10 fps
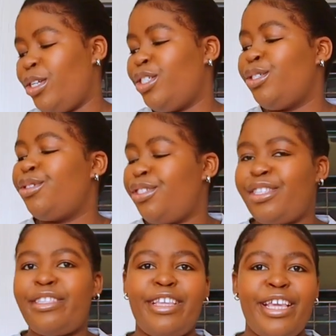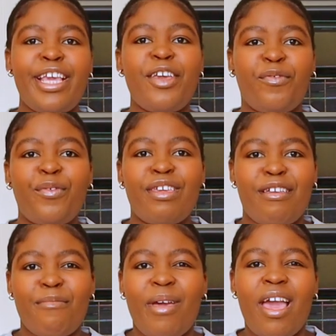gonna see if we
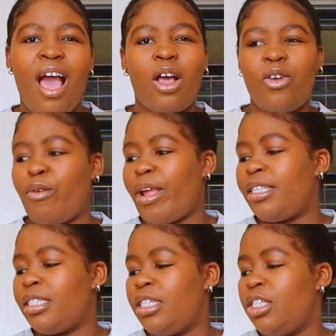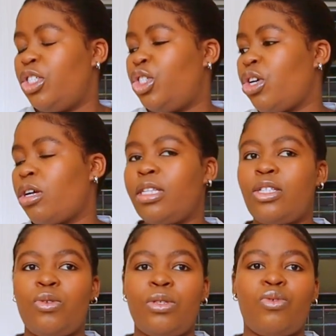can make a great chocolate
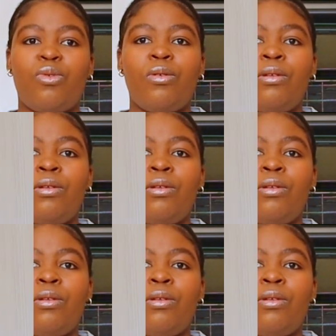Swiss roll.